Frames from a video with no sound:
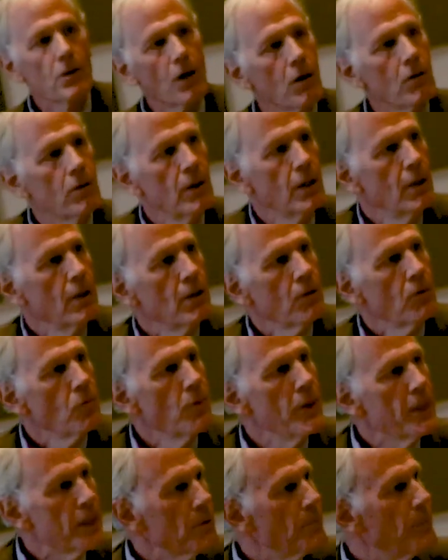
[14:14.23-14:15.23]
know,
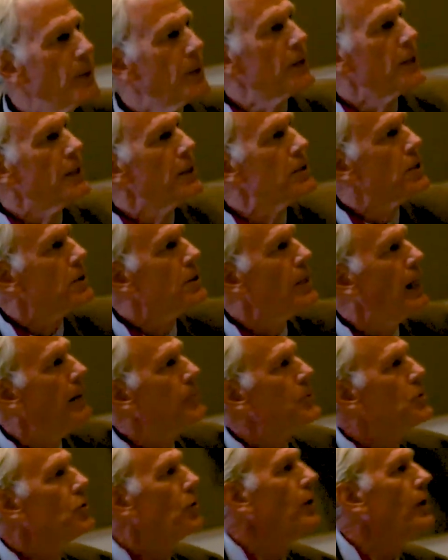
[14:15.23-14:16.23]
we can build an inch of
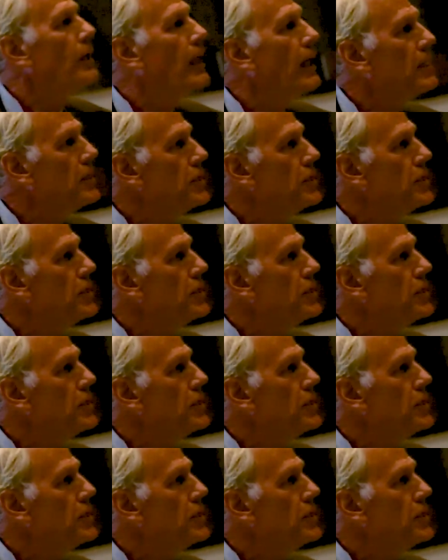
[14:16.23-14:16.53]
topsoil a